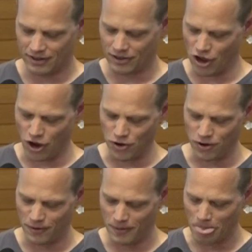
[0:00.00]
No,
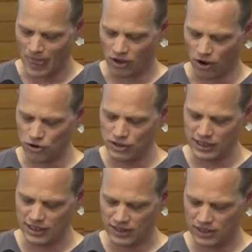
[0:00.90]

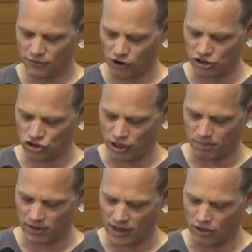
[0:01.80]
only in this friendship
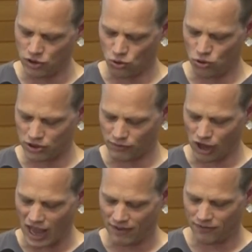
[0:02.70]
are the doors of
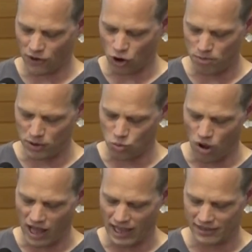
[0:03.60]
life opened
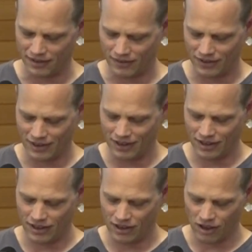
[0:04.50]
wide.
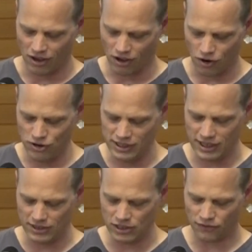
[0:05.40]
Only
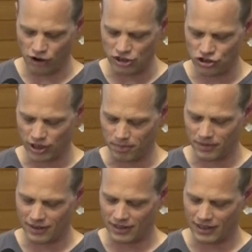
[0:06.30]
in this friendship
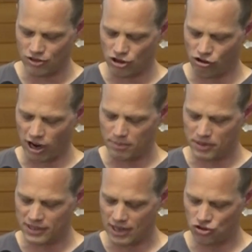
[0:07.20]
is the great
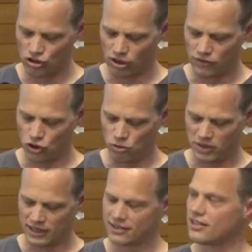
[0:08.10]
potential of
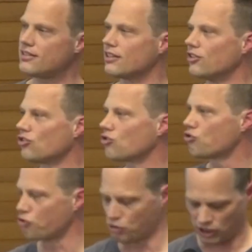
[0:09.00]
human existence
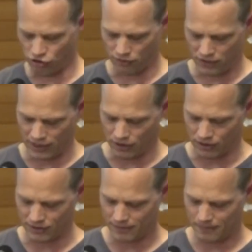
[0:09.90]
truly revealed.